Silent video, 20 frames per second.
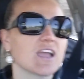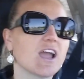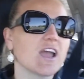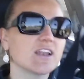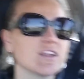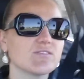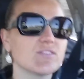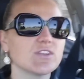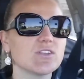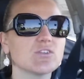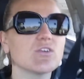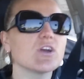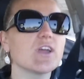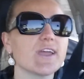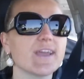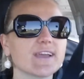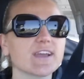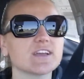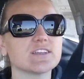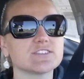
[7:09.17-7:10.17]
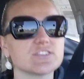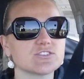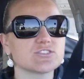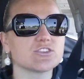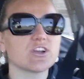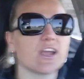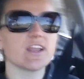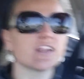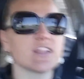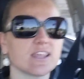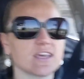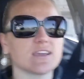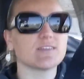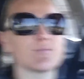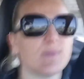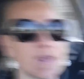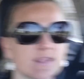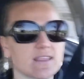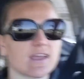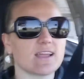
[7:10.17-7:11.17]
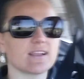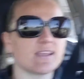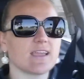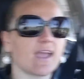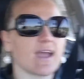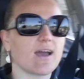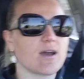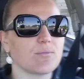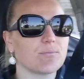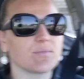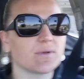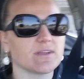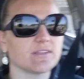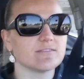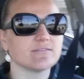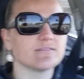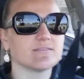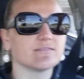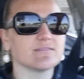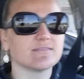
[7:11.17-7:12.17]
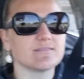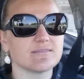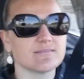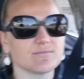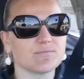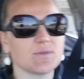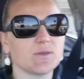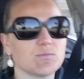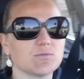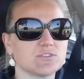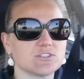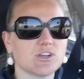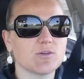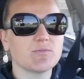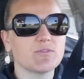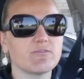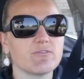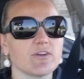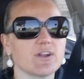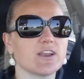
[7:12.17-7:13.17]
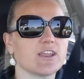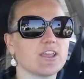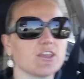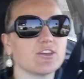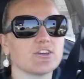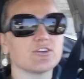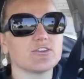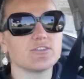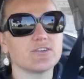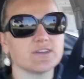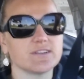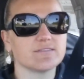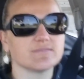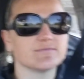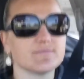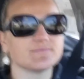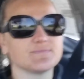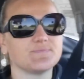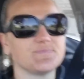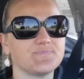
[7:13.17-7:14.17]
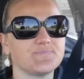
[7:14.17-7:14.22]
kind of annoying because you're trying to like make that gap, but people jump in front of you. And